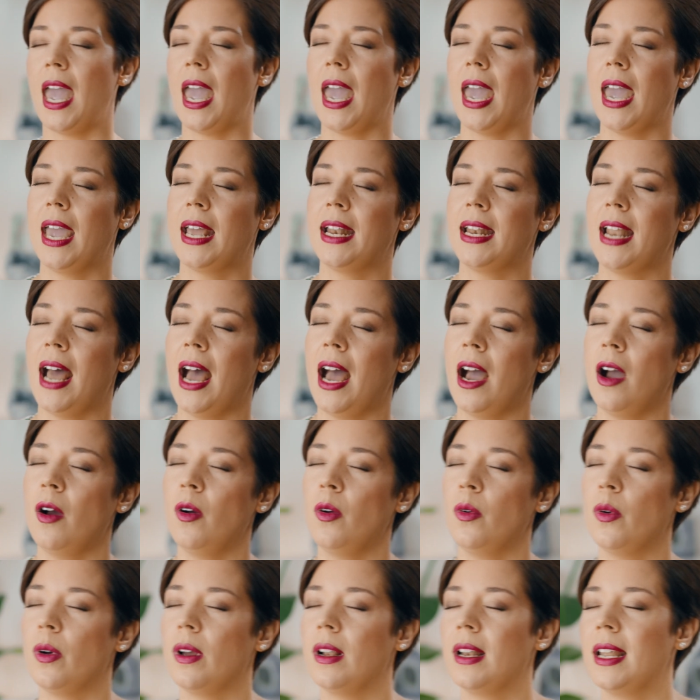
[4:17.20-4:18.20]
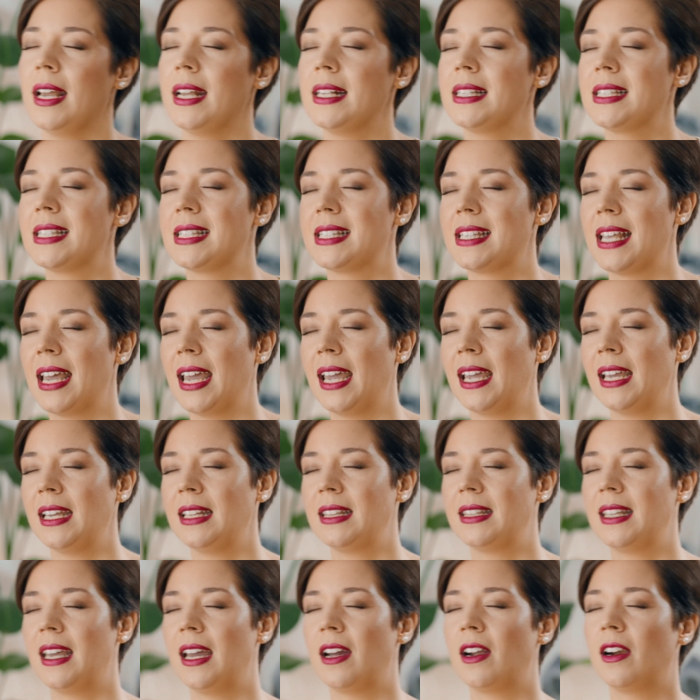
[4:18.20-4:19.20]
And now let's say
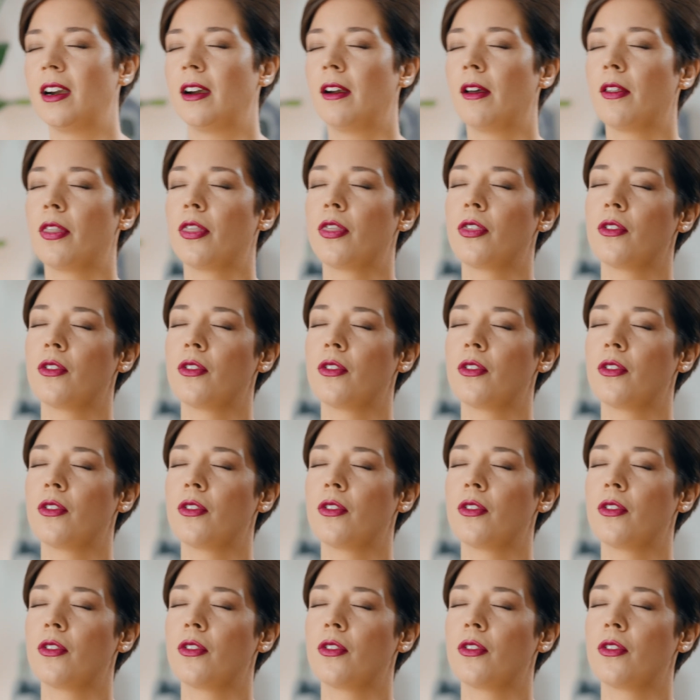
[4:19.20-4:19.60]
there are